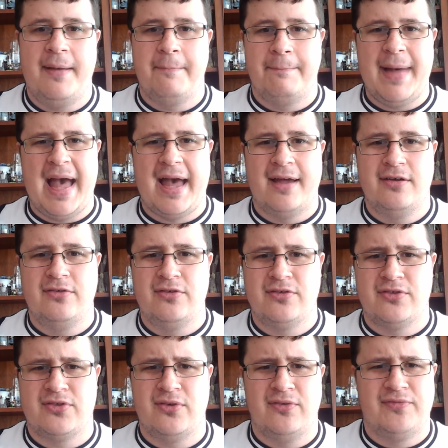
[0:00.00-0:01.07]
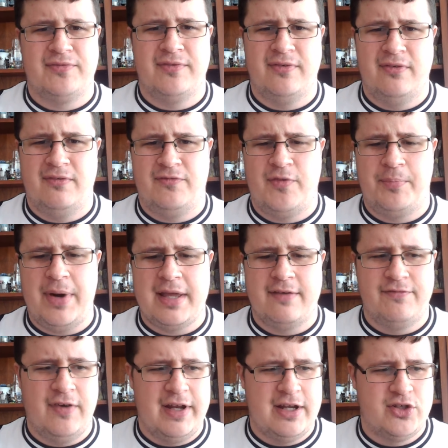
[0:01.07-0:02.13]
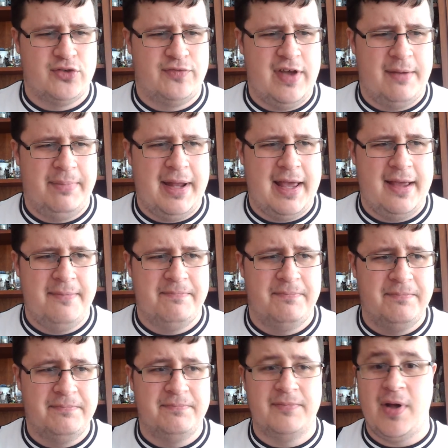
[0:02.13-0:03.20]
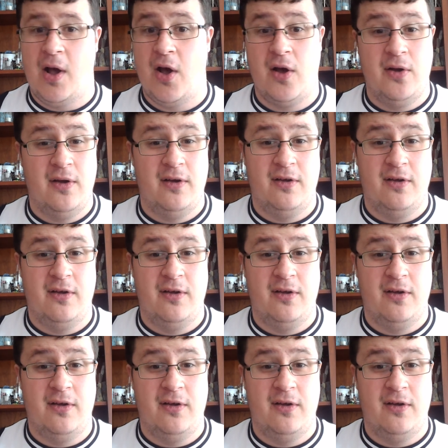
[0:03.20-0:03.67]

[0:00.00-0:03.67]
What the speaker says: European ban sort of for breaking financial fair play